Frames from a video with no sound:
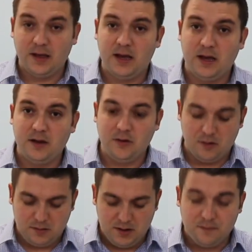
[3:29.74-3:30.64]
that you
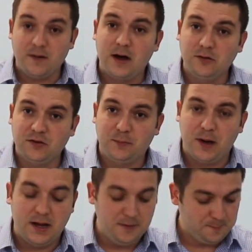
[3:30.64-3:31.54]
already found the
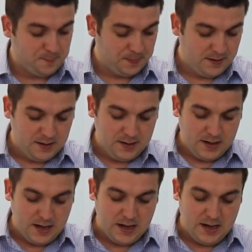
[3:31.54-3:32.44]
spot,
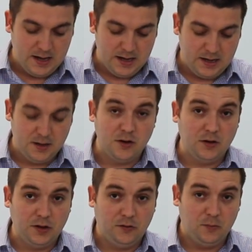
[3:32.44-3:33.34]
and you
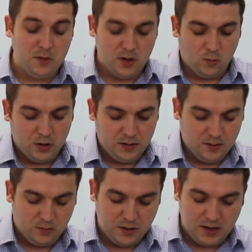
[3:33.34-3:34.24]
need to be aware
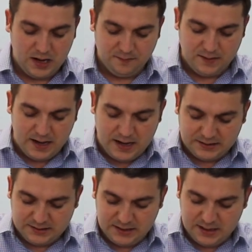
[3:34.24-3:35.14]
that when you have the
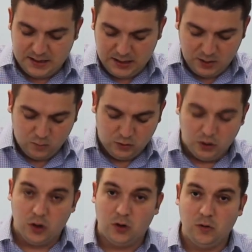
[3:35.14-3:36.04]
accident, it will
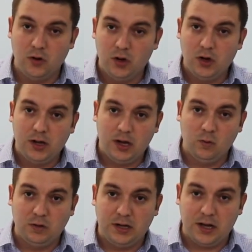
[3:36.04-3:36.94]

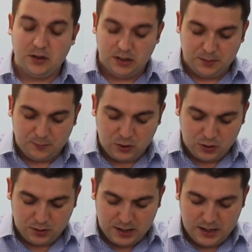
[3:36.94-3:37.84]
get on the
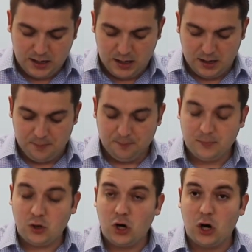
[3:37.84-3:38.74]

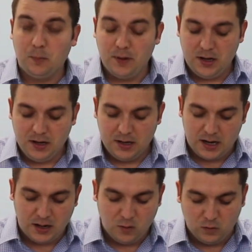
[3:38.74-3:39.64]
carpeting,
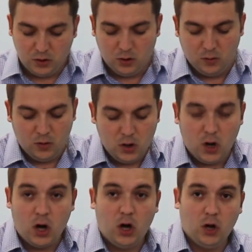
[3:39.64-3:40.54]
and it will go
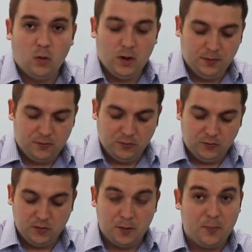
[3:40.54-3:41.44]
all the way through
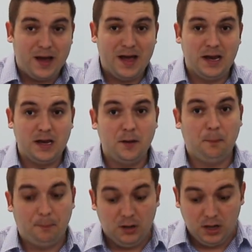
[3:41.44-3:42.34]
to the padding.
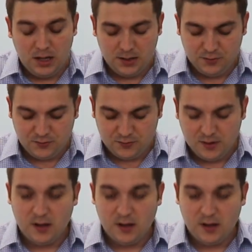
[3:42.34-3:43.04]
Plus,